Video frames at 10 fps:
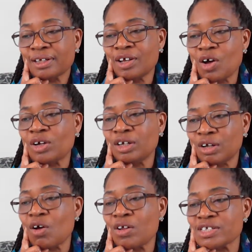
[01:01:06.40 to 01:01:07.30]
God
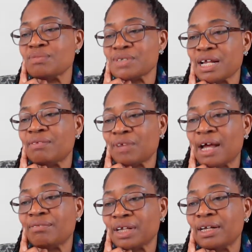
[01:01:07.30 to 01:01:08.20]
calls himself
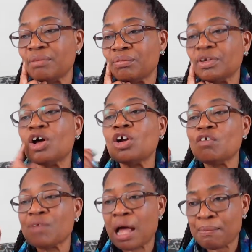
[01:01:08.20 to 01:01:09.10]
after them. God
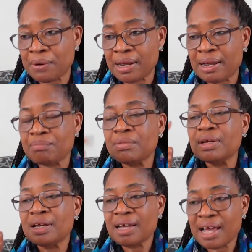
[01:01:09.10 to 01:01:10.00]
of Abraham,
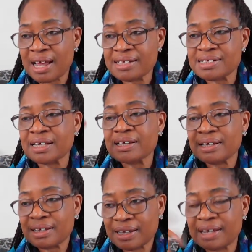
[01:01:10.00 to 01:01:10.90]
Isaac,
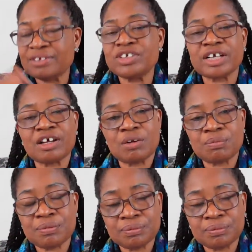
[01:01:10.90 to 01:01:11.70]
and Jacob.